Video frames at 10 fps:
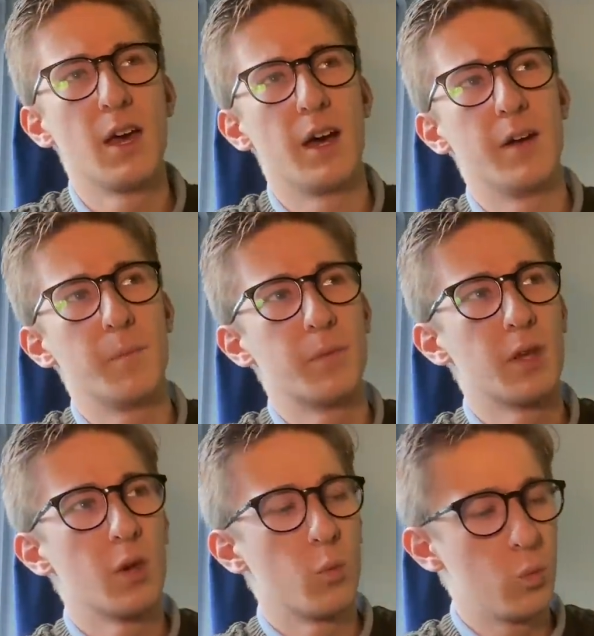Um,
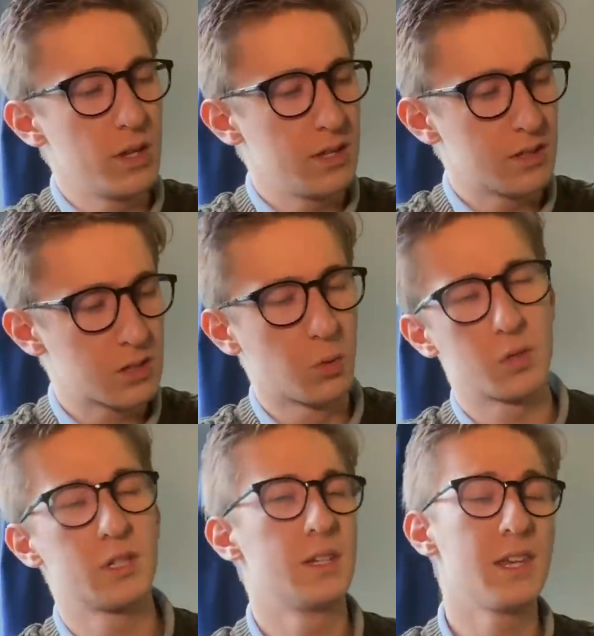we
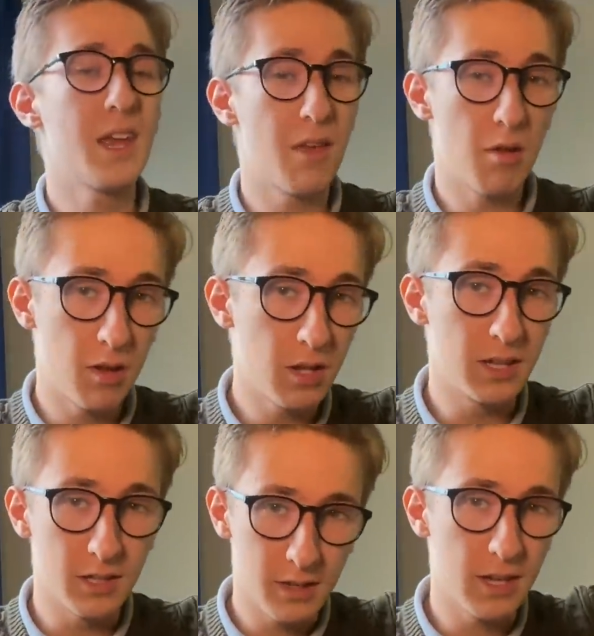talked yet
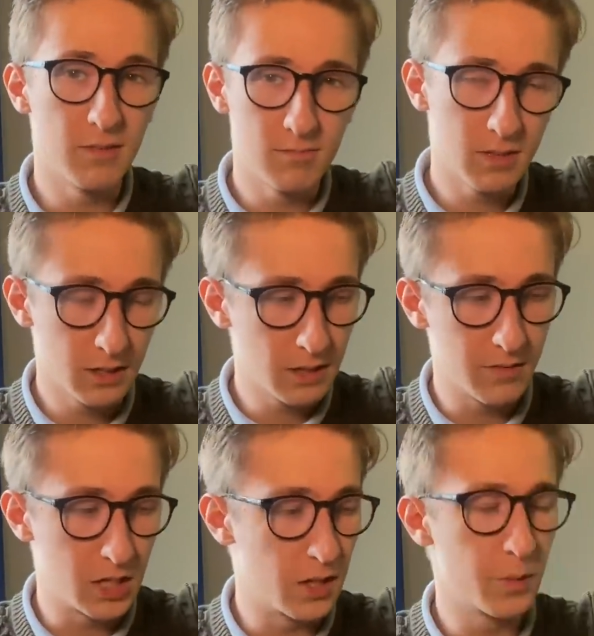earlier in the early
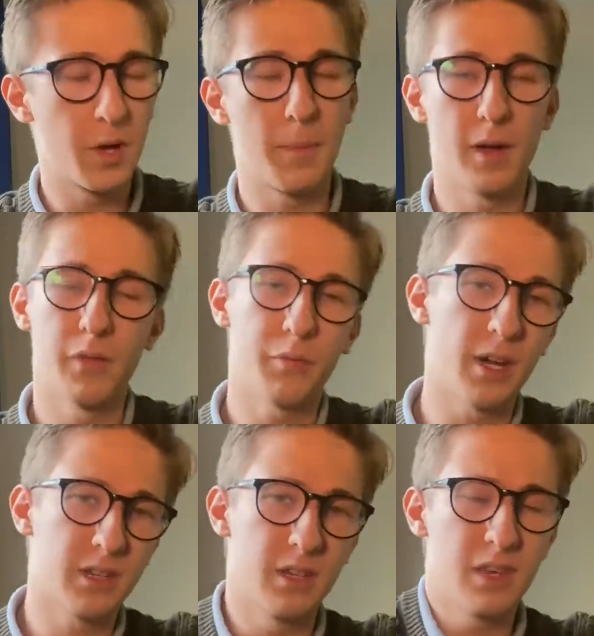video about the
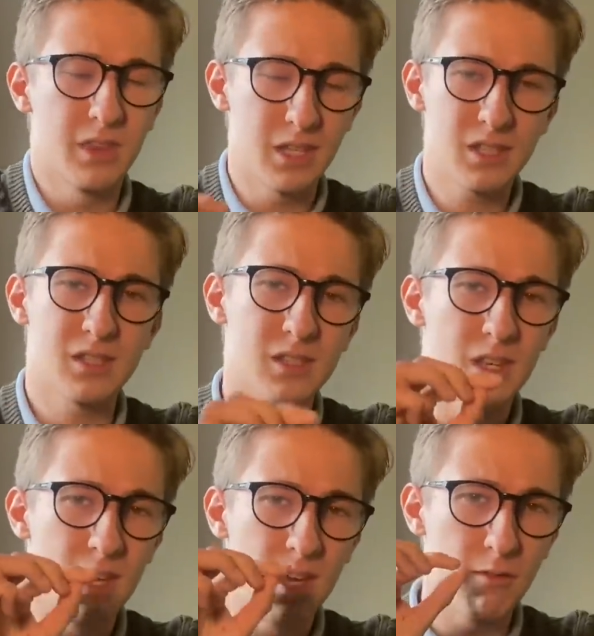fact that this
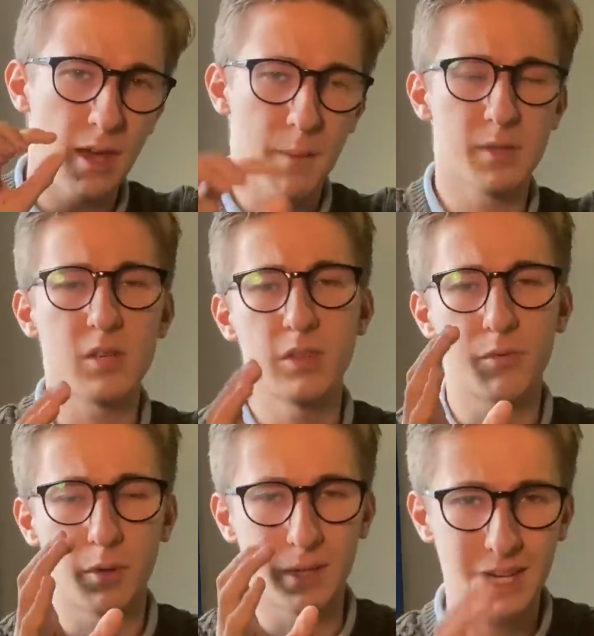episode they're
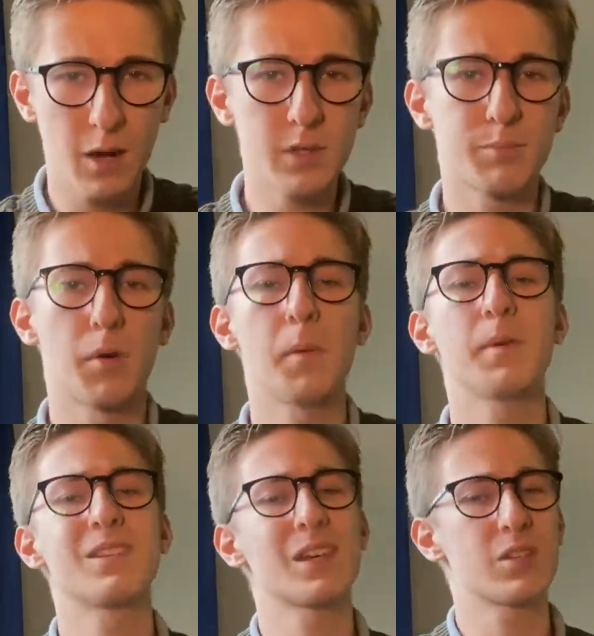filming now is probably
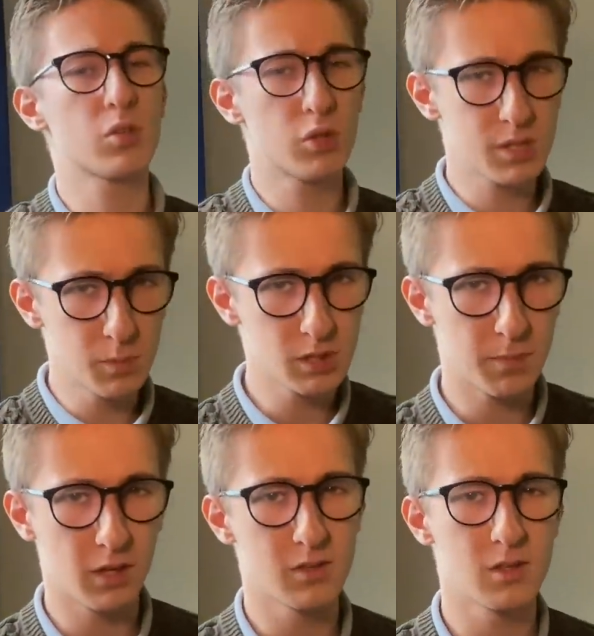set at Christmas
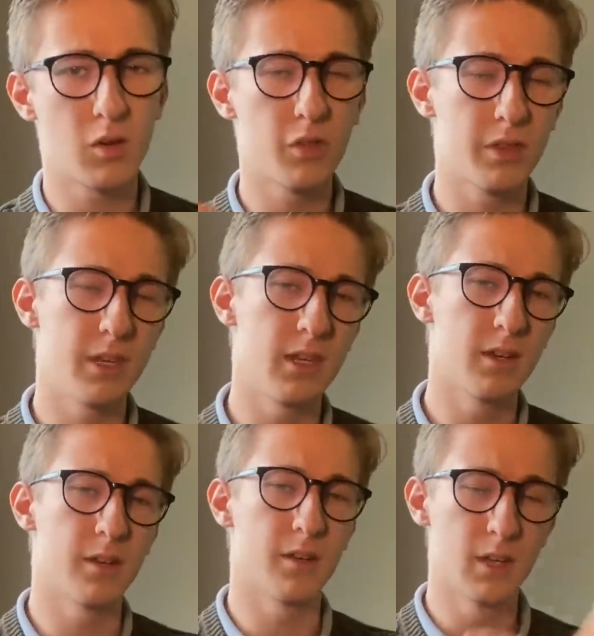because on the
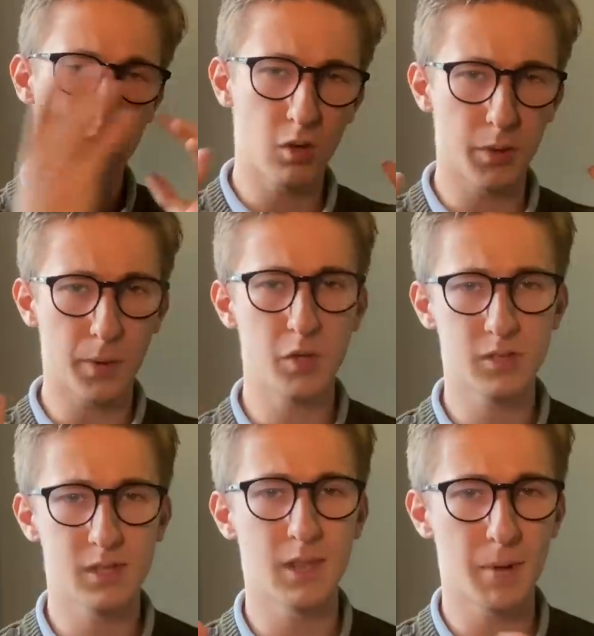uh, on the
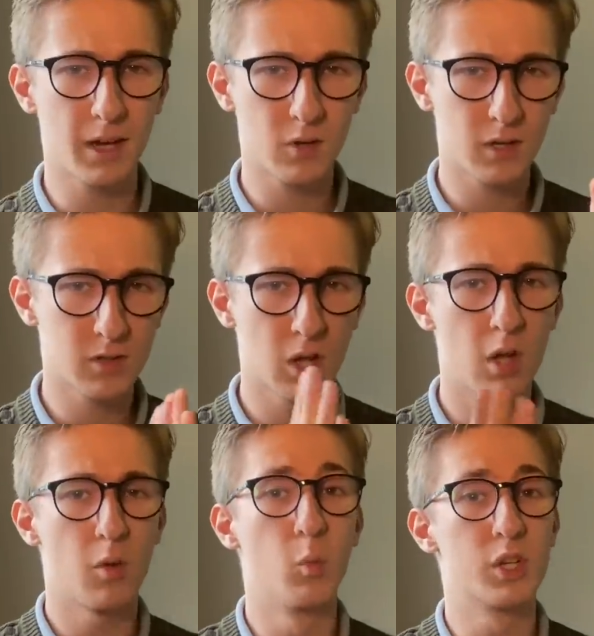posters in the background,
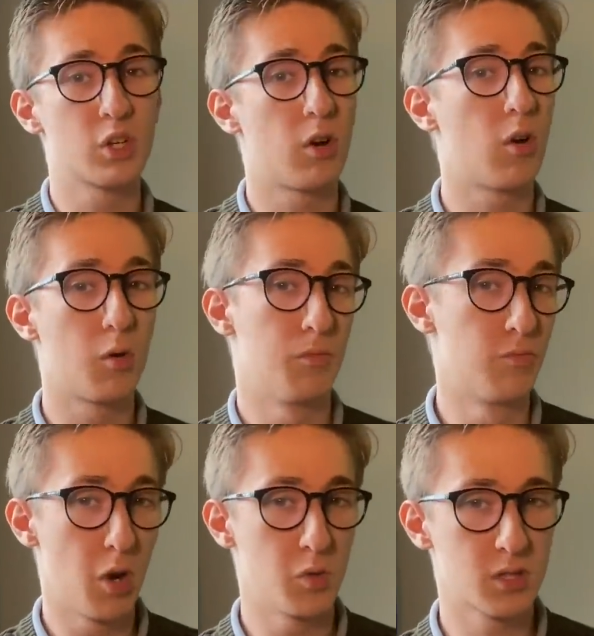which are of
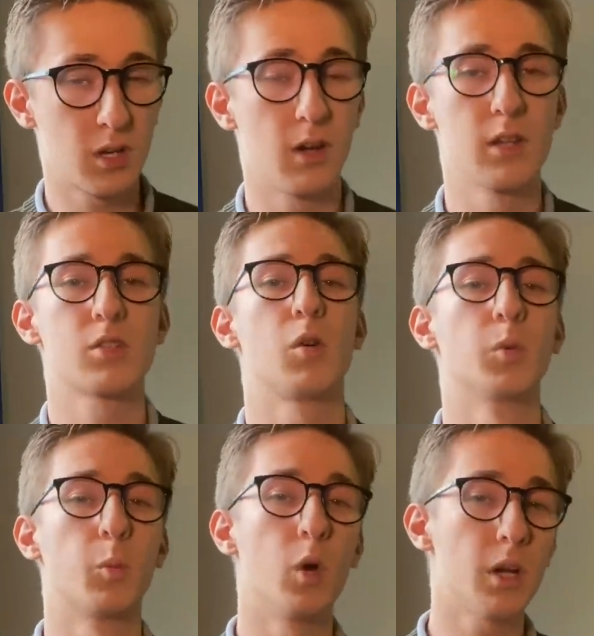Rose Tyler's
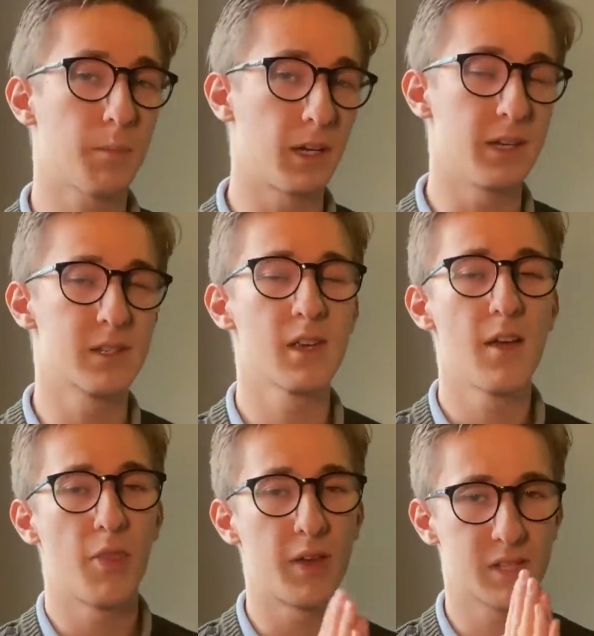old workplace,
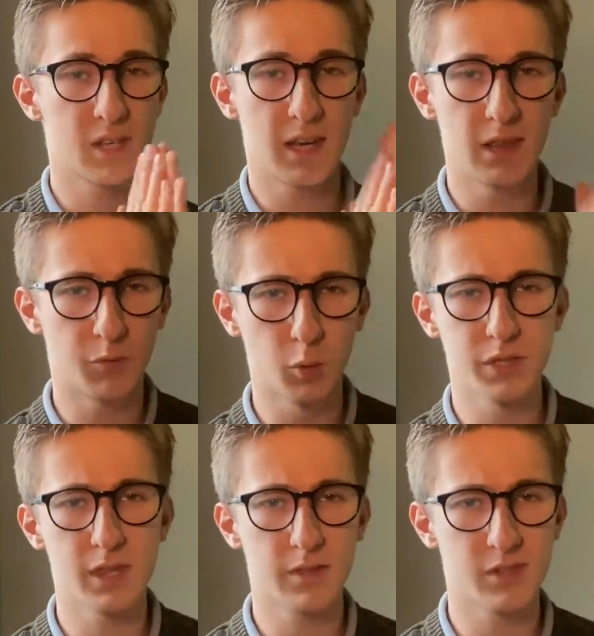they say the
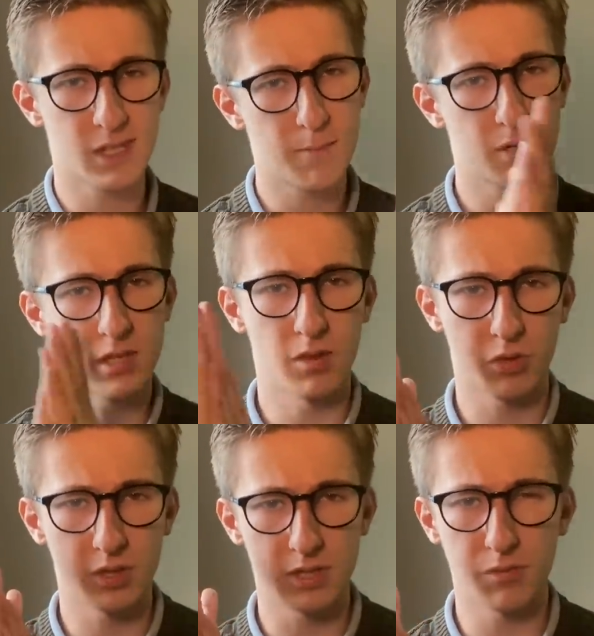14th of December to the
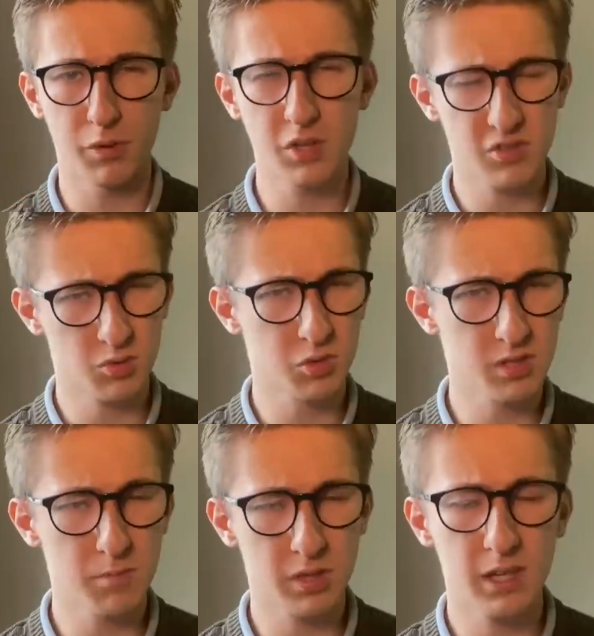31st or
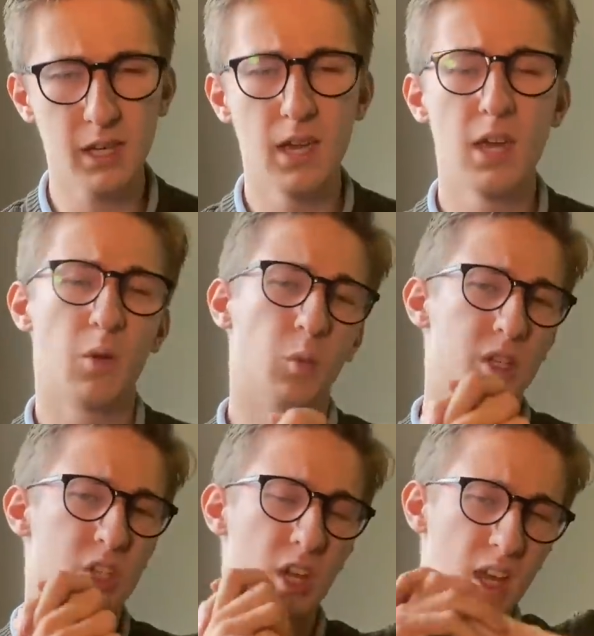something, which